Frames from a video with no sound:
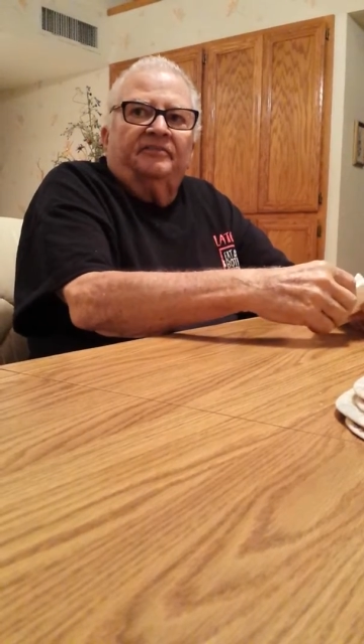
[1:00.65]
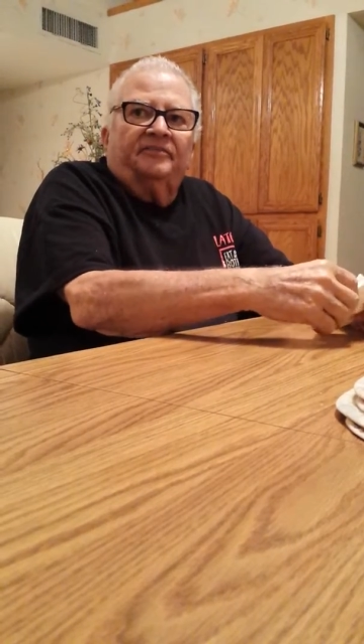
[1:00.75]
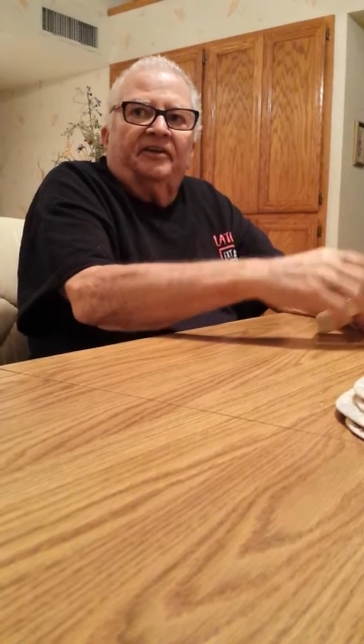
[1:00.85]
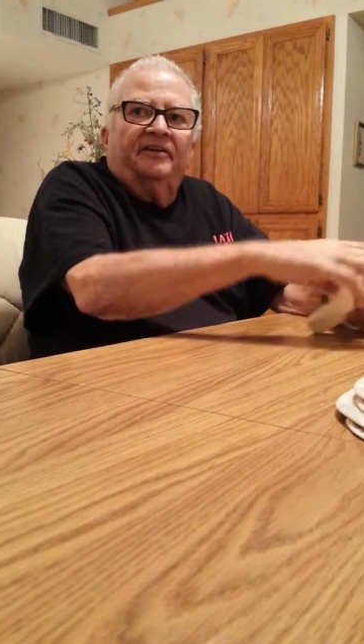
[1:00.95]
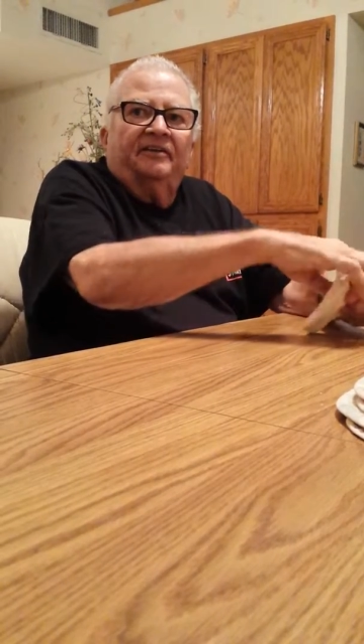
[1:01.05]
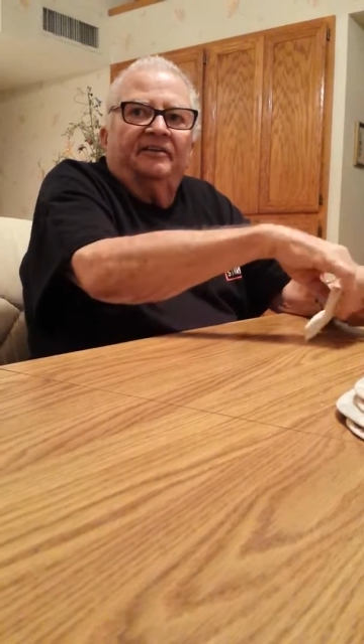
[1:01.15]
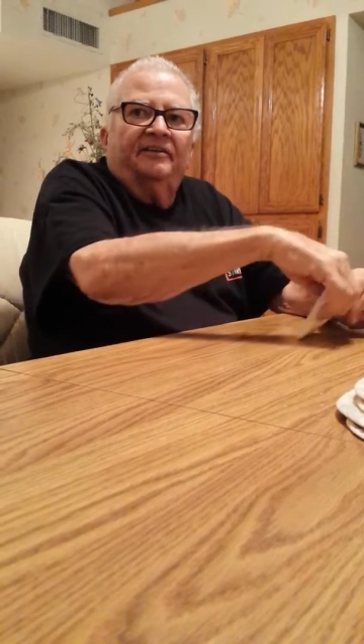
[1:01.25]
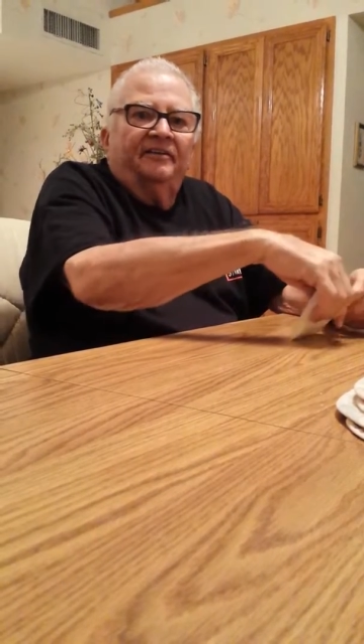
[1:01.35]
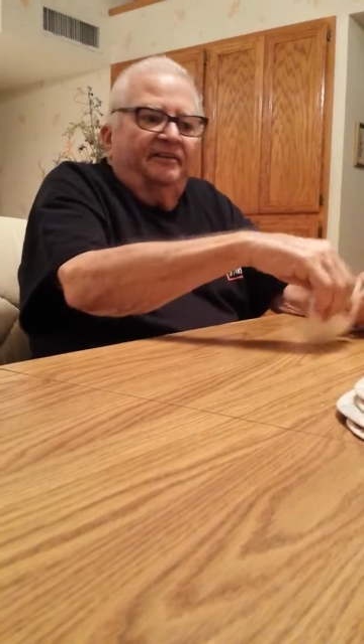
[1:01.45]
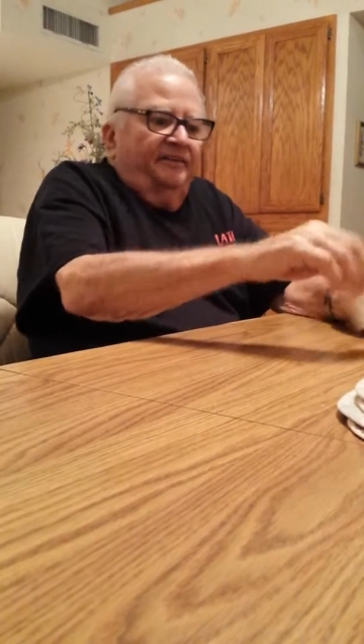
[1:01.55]
See,
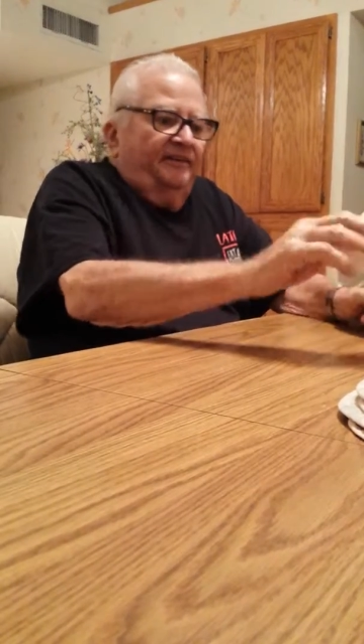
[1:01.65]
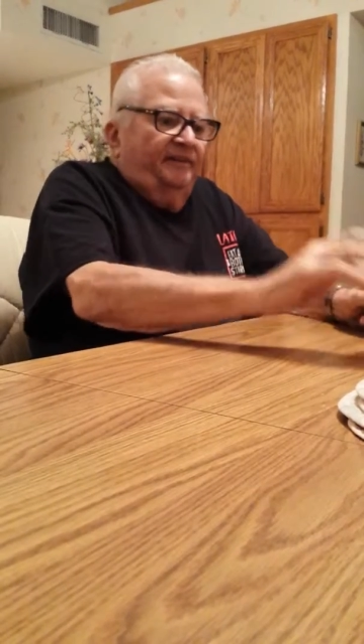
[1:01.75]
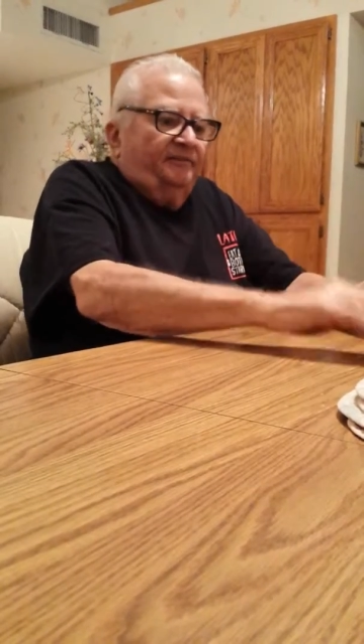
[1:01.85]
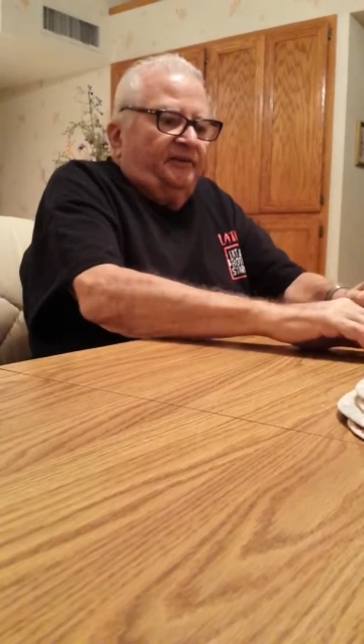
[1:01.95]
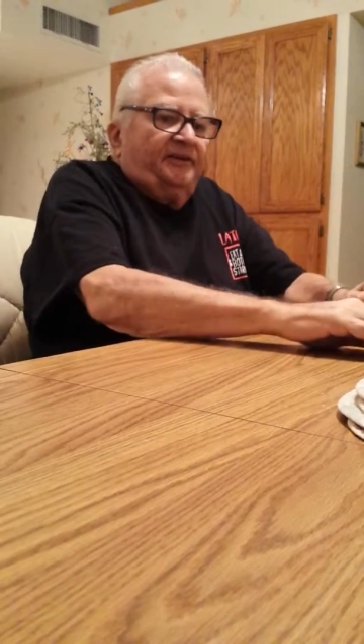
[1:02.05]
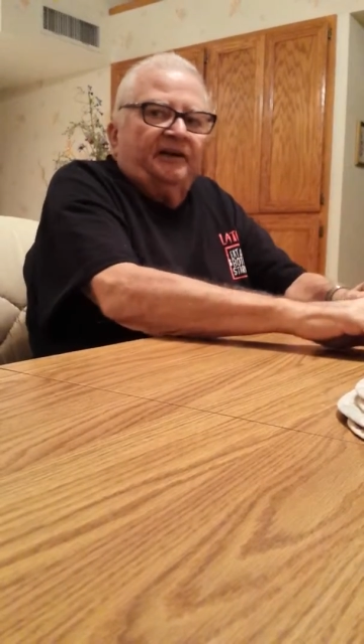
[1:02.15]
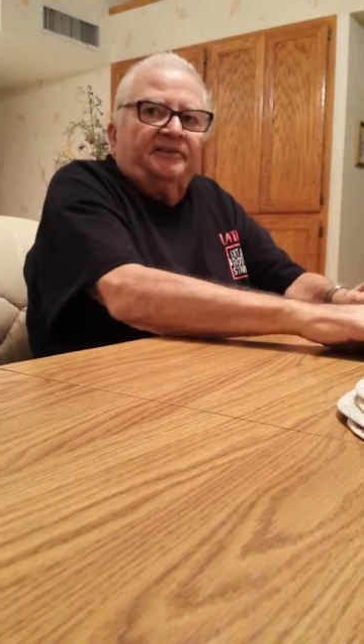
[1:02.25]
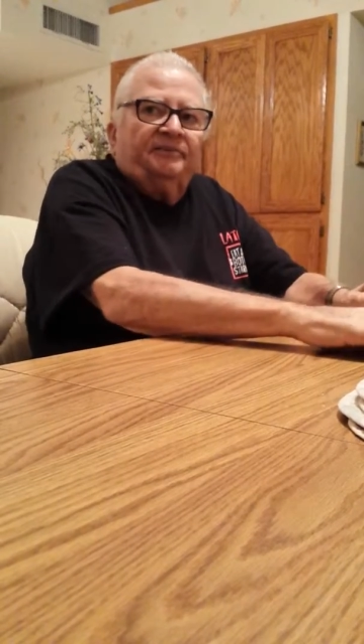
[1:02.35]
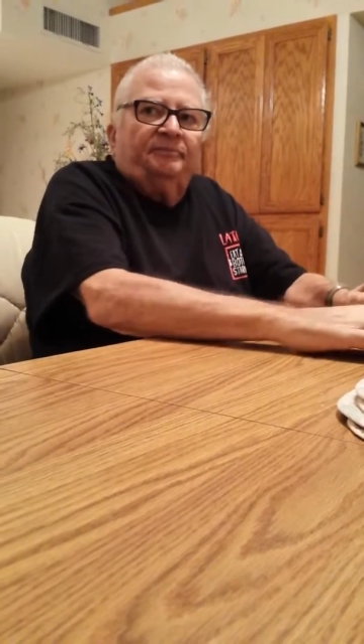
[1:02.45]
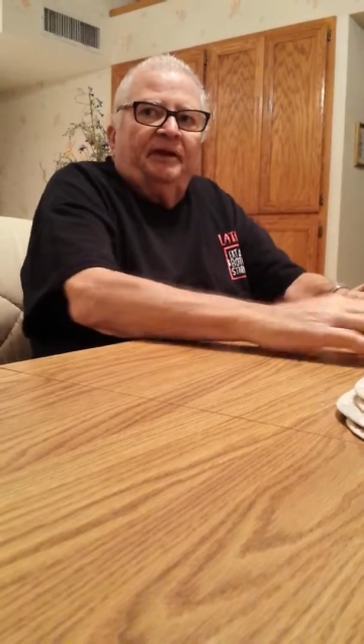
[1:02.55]
if it
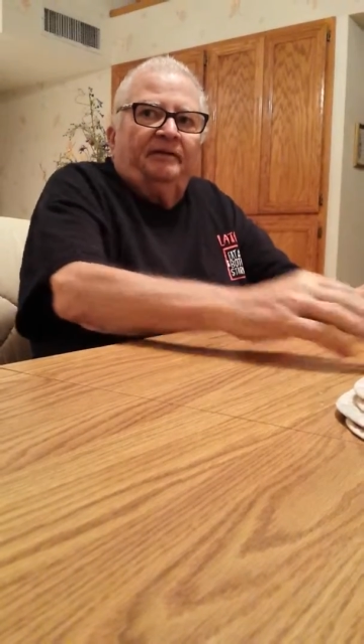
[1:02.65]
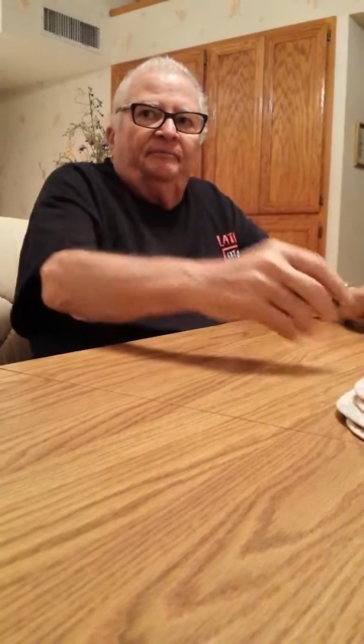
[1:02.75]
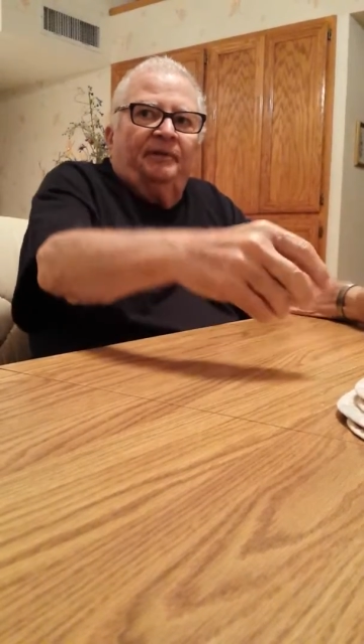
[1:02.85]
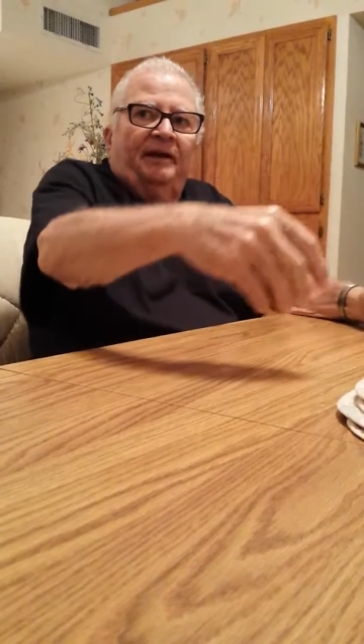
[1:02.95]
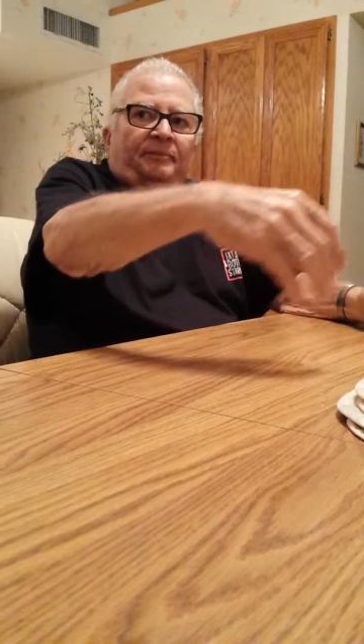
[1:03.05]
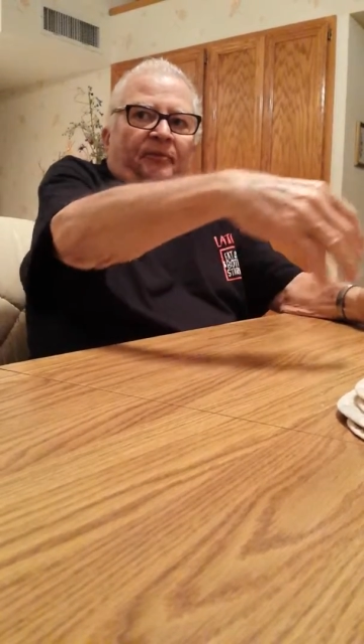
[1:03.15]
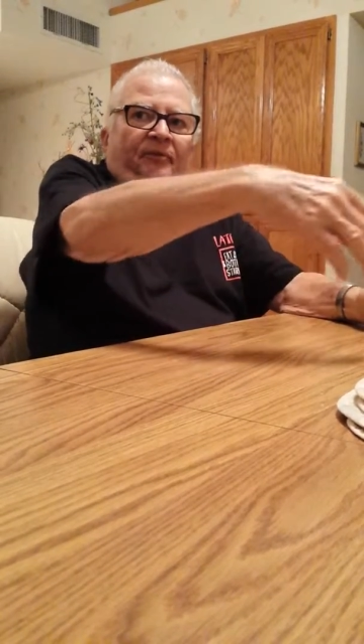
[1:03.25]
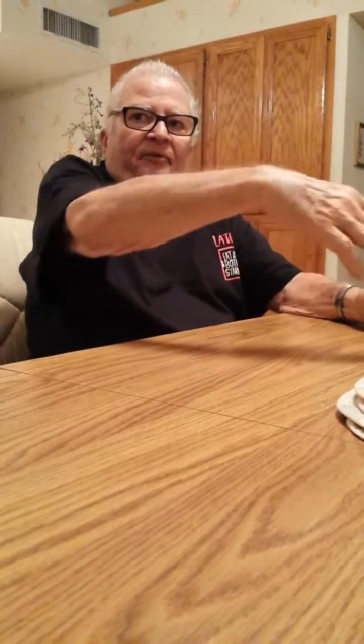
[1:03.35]
cut the paper.